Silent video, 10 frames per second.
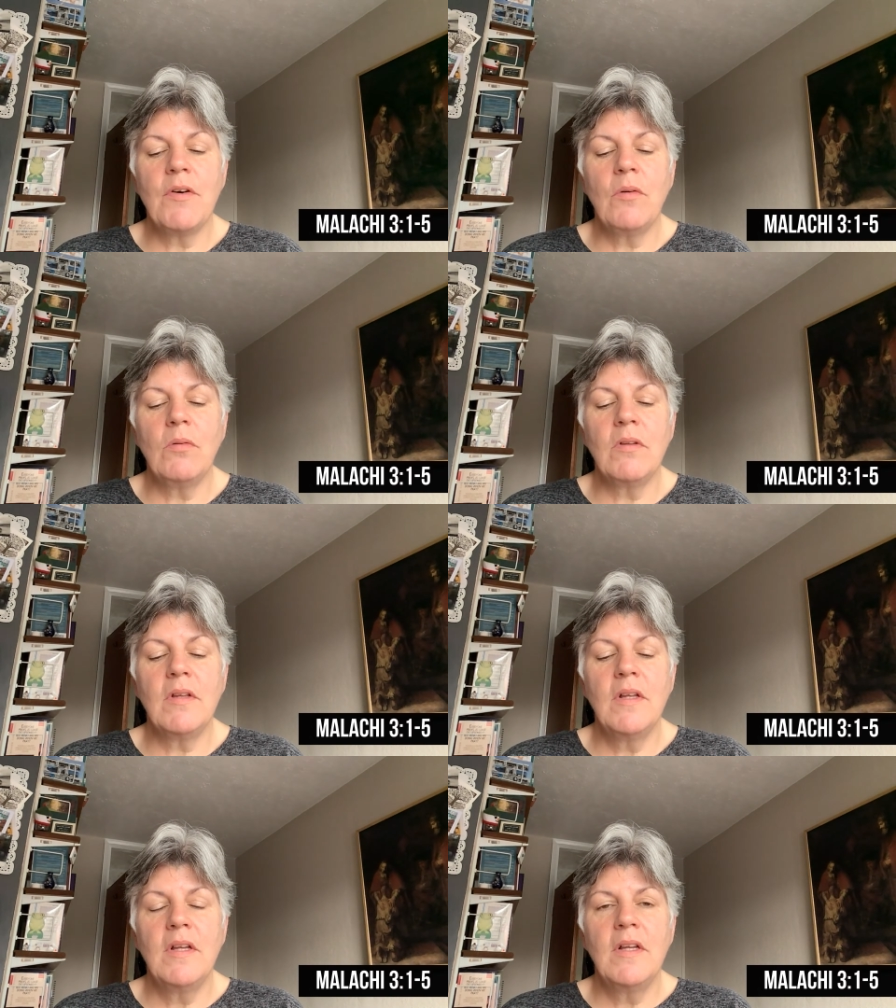old,
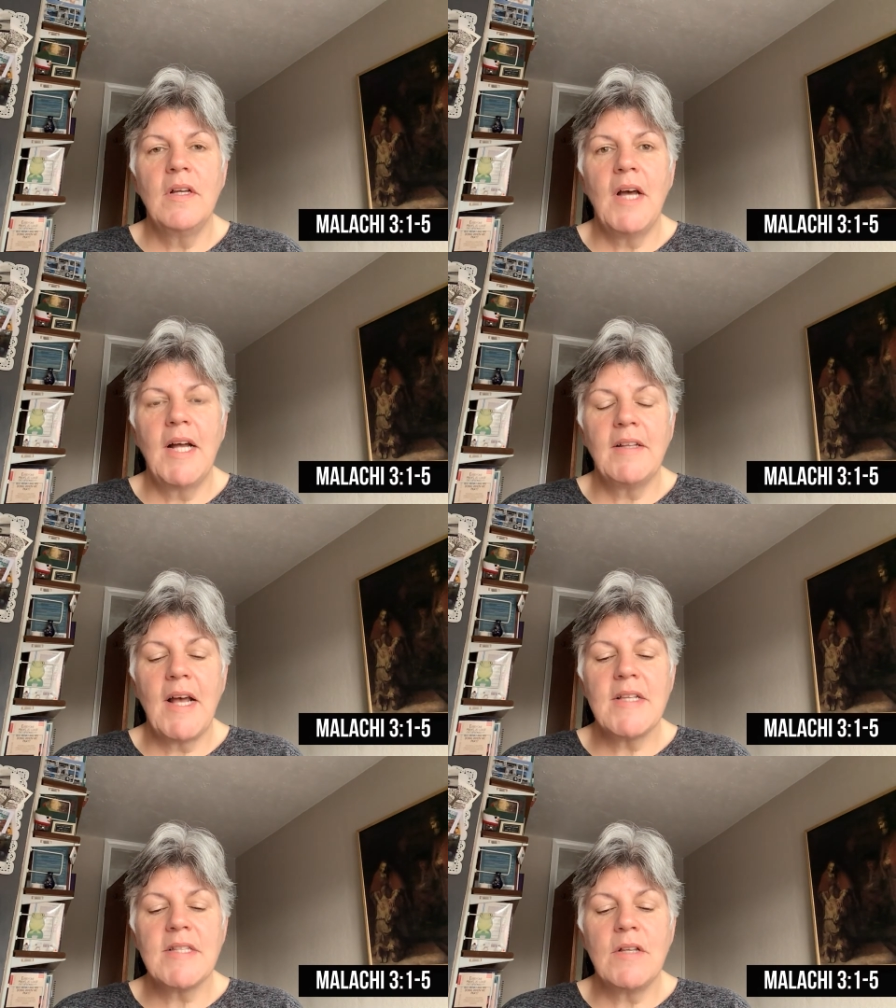and
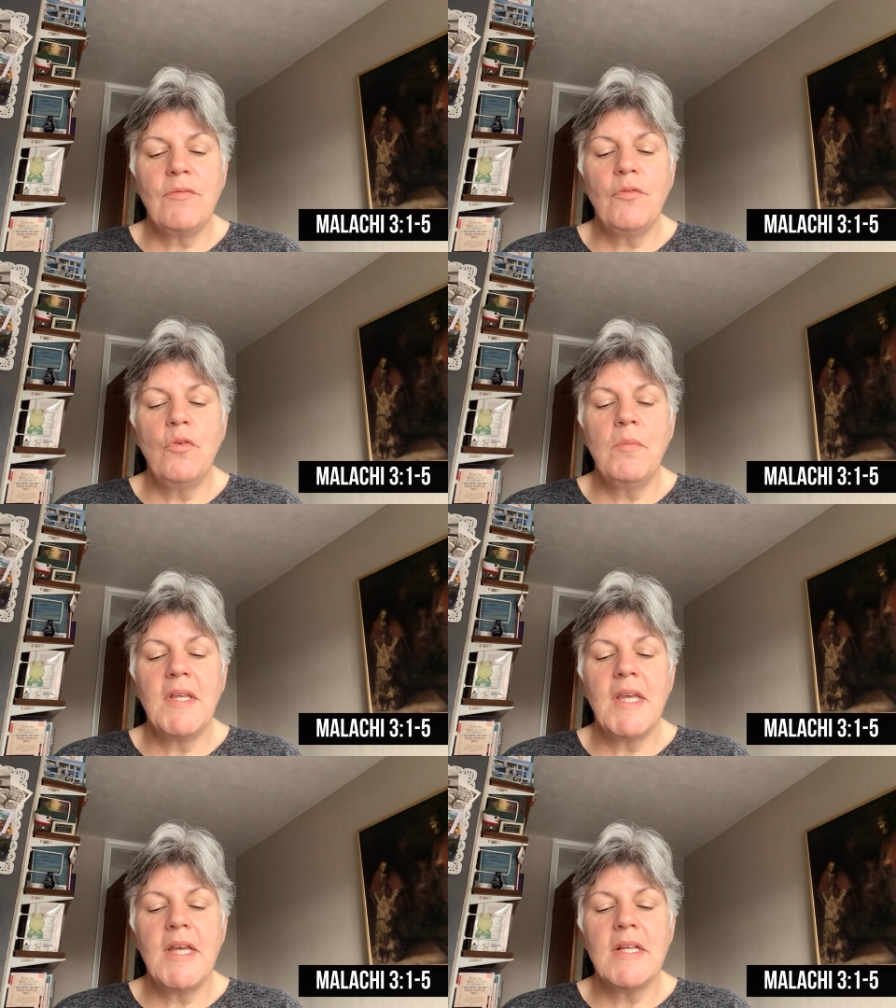as in former
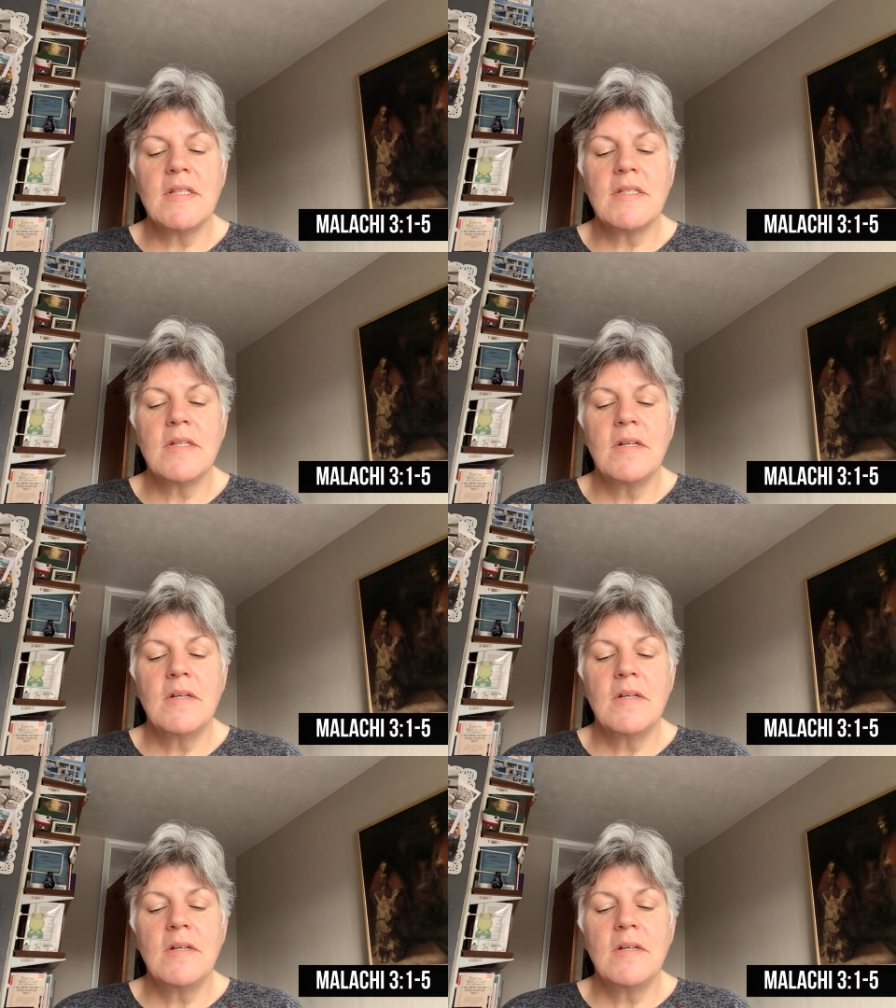years.